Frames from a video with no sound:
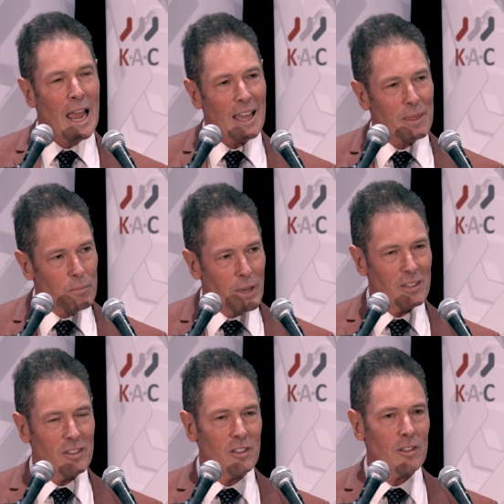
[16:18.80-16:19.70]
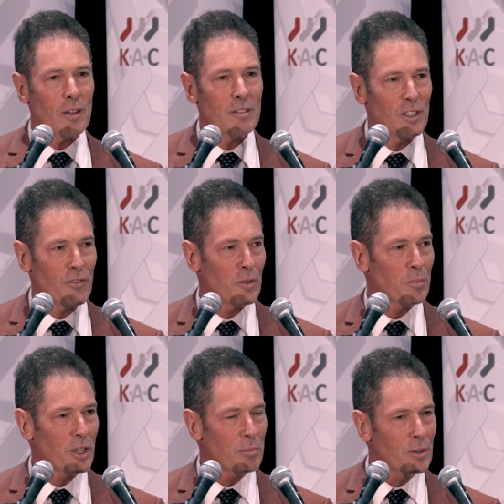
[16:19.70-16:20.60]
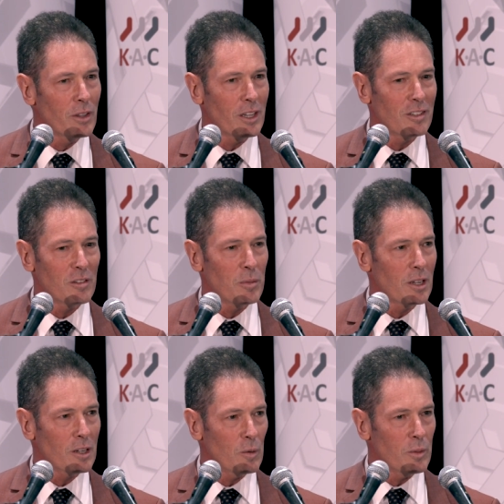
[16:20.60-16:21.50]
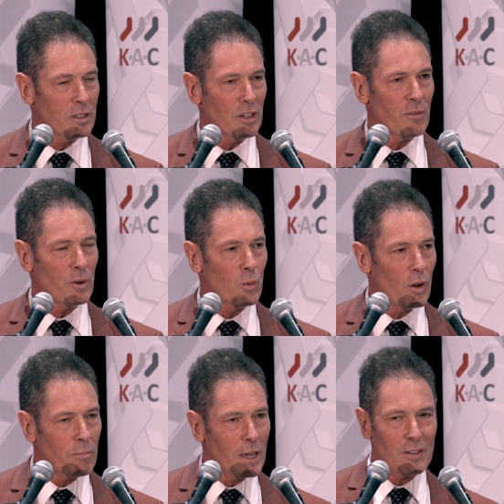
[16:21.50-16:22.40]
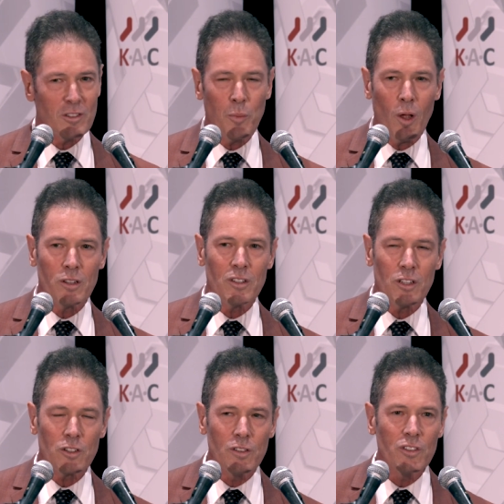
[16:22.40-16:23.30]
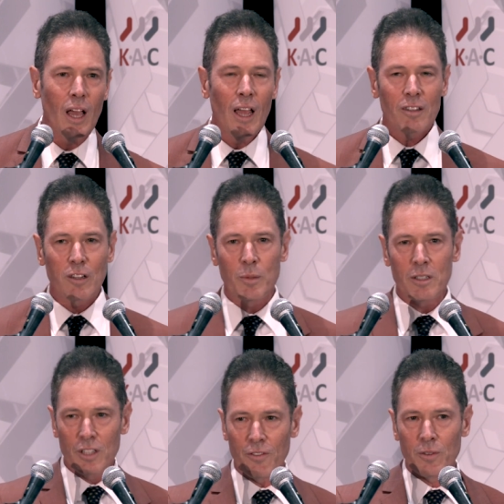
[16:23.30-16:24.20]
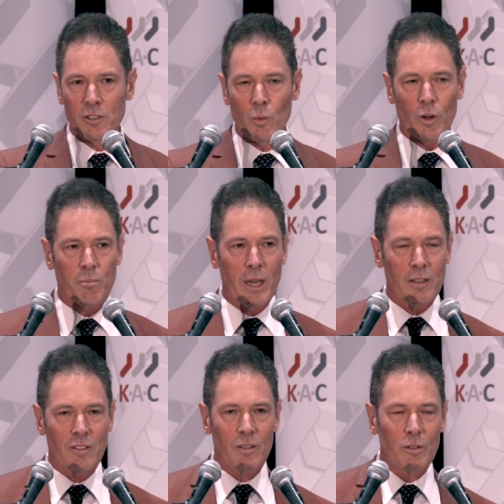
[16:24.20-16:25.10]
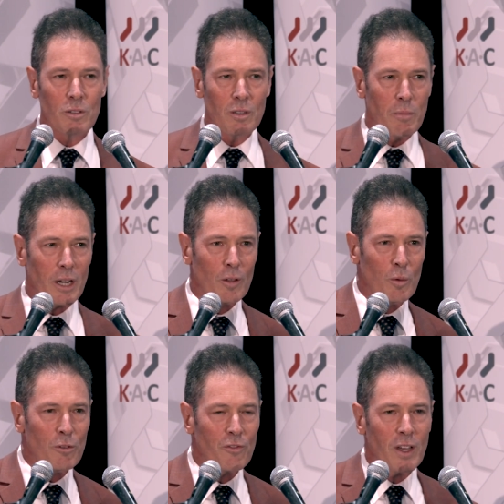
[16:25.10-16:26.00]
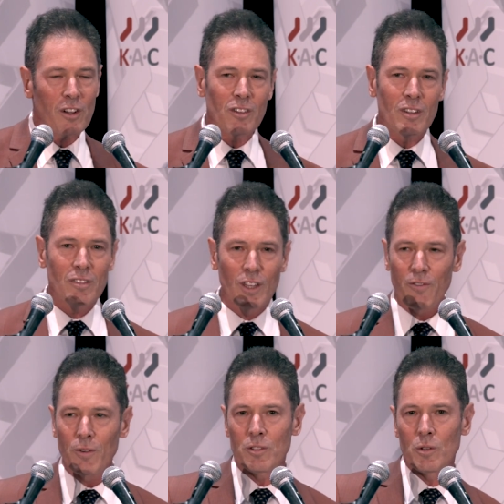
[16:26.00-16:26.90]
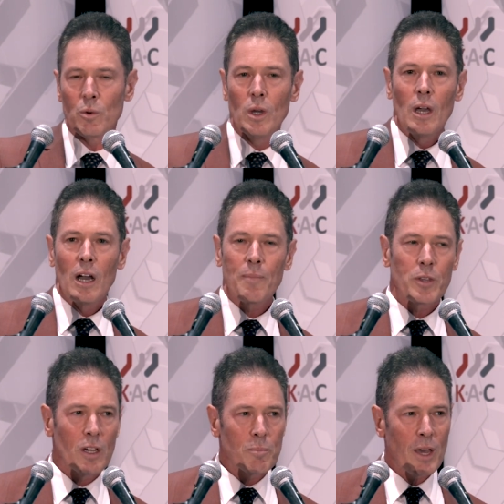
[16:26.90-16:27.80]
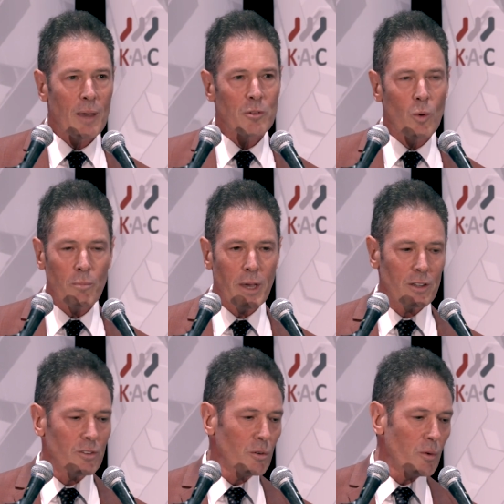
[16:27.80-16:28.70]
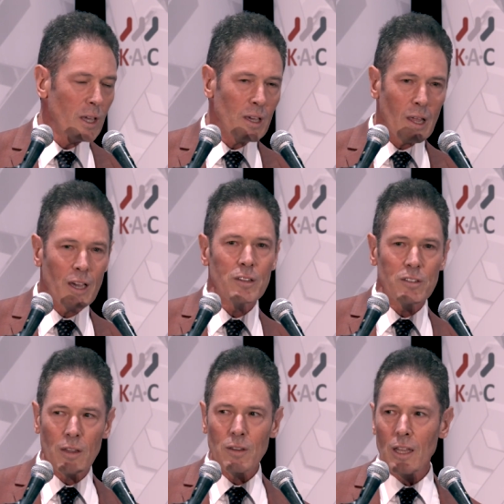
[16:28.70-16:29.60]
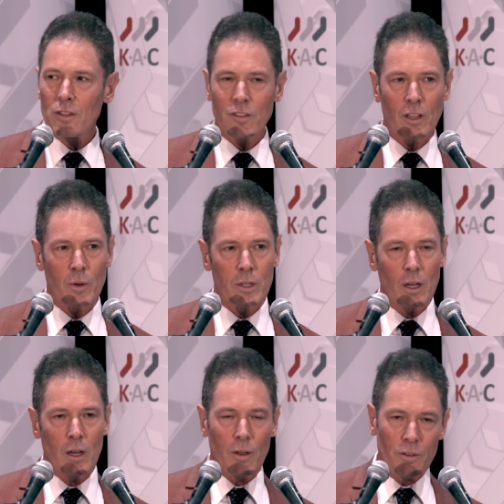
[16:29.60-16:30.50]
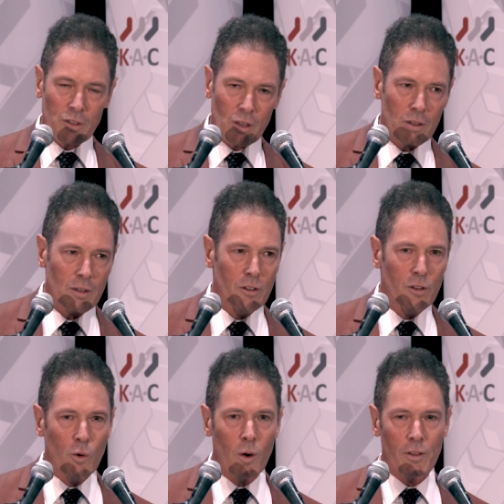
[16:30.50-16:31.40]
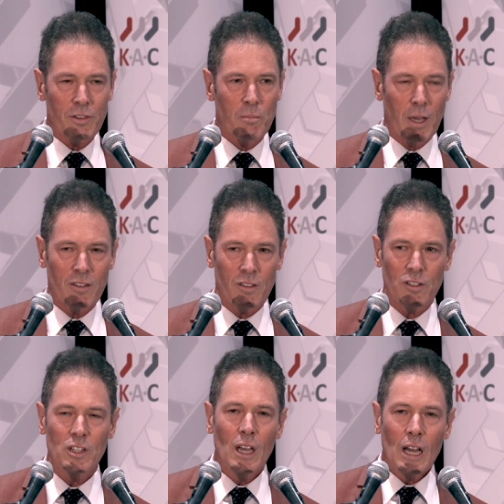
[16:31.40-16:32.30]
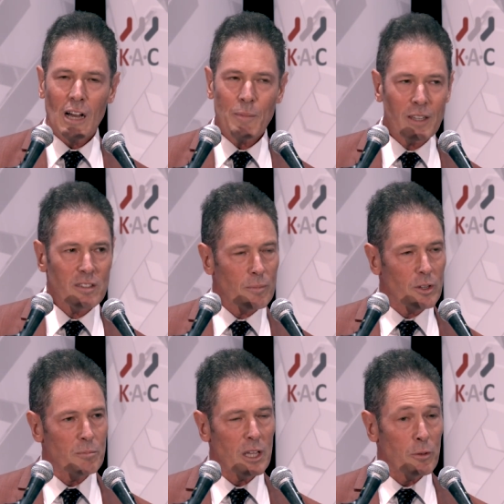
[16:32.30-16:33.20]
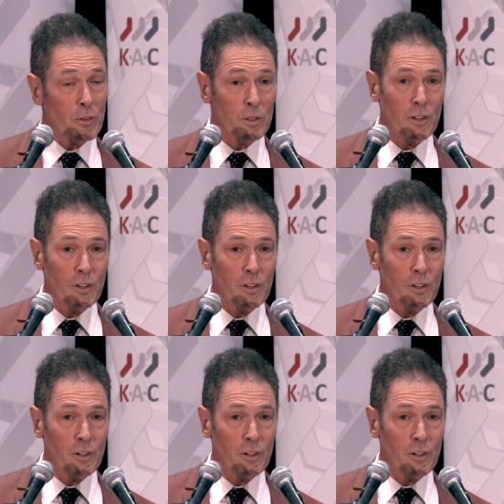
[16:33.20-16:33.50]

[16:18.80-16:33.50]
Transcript: and the message those different people needs to be a little bit different. What matters to politicians is a little bit different to what matters to to the medical profession. Is different to um, you know perhaps what matters to regulators, and, and so it goes. So the nuanced message, um, and sometimes maybe through